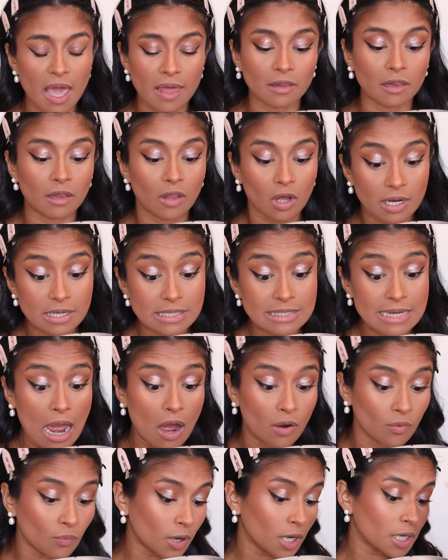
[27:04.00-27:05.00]
and look
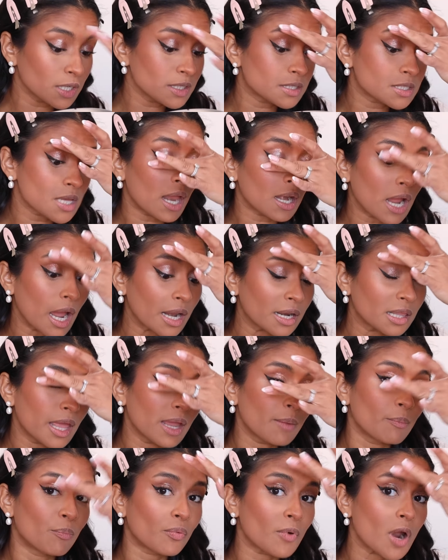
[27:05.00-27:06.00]
downwards and kind of
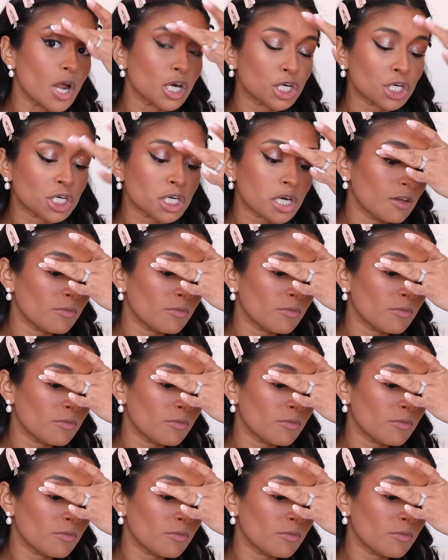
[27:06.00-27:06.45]
like brush